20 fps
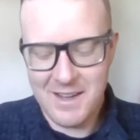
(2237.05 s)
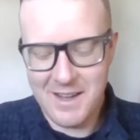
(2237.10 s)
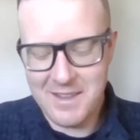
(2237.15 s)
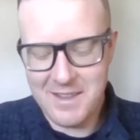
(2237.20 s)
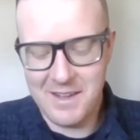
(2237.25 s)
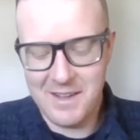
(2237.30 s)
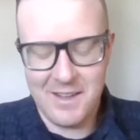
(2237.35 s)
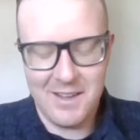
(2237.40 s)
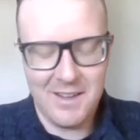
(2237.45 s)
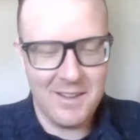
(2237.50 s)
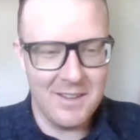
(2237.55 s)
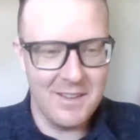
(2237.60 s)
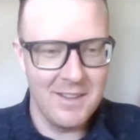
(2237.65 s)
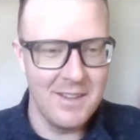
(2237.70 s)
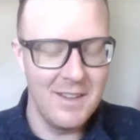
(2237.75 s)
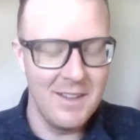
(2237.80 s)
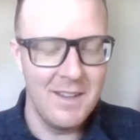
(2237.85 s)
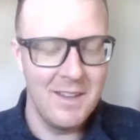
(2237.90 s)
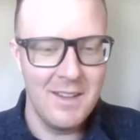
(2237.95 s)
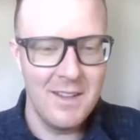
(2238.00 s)
I think,
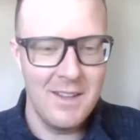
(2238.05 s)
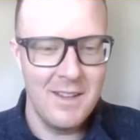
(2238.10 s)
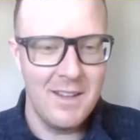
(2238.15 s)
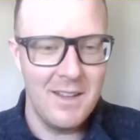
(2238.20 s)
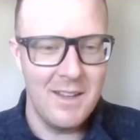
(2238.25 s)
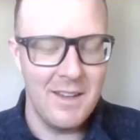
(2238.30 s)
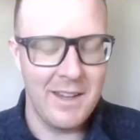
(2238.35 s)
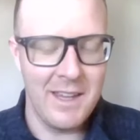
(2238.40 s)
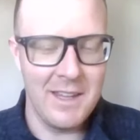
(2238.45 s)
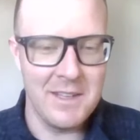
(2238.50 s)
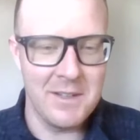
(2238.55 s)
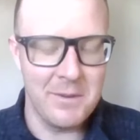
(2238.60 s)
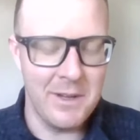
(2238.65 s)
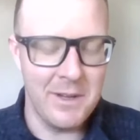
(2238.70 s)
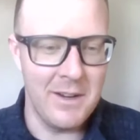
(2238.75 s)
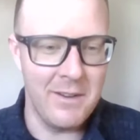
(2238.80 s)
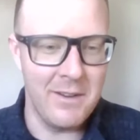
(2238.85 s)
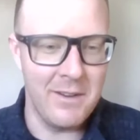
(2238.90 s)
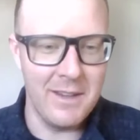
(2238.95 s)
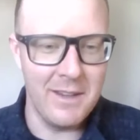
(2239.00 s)
again, to
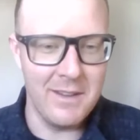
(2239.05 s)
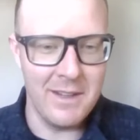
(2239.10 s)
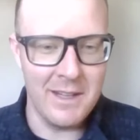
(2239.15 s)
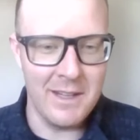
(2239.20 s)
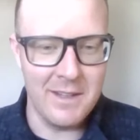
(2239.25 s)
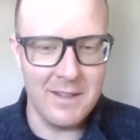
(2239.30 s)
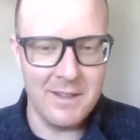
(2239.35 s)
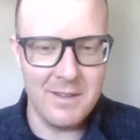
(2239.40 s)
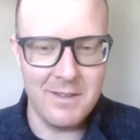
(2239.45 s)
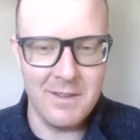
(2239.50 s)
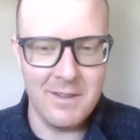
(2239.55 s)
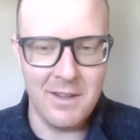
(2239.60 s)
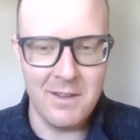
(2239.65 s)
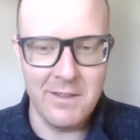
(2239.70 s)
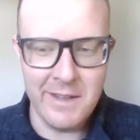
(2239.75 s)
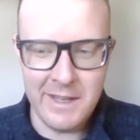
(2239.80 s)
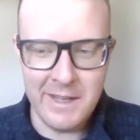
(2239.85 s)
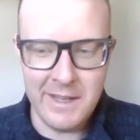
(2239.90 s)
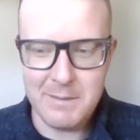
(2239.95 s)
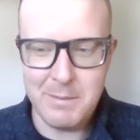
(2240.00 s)
reiterate, like the
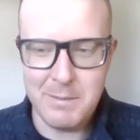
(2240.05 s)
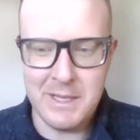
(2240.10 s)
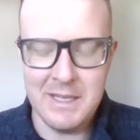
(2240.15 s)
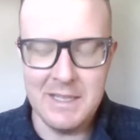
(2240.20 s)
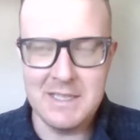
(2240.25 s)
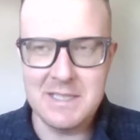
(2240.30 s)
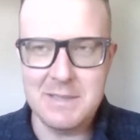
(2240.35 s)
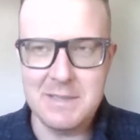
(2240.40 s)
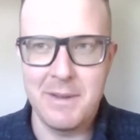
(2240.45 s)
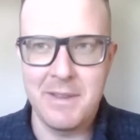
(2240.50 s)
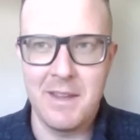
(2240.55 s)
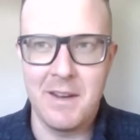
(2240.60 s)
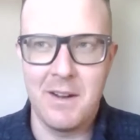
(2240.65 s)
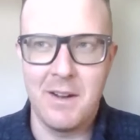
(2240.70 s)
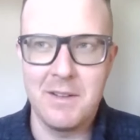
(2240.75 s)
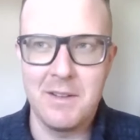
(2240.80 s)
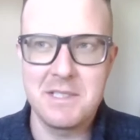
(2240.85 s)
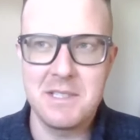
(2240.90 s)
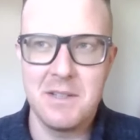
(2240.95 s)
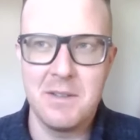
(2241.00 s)
clinic piece, but then
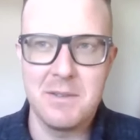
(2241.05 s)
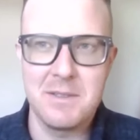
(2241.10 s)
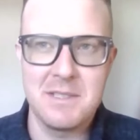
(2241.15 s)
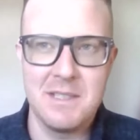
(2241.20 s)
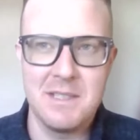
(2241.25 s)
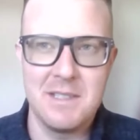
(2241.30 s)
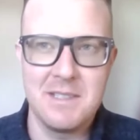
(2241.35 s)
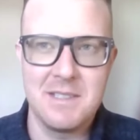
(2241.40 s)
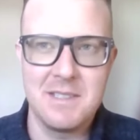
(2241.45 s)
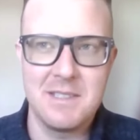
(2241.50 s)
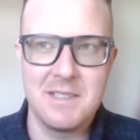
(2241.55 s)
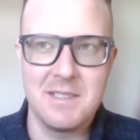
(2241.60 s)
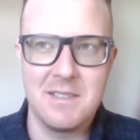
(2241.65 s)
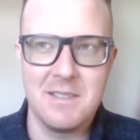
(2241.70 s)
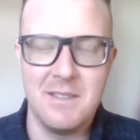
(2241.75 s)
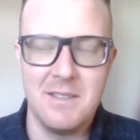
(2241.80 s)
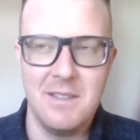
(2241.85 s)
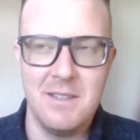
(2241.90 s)
also since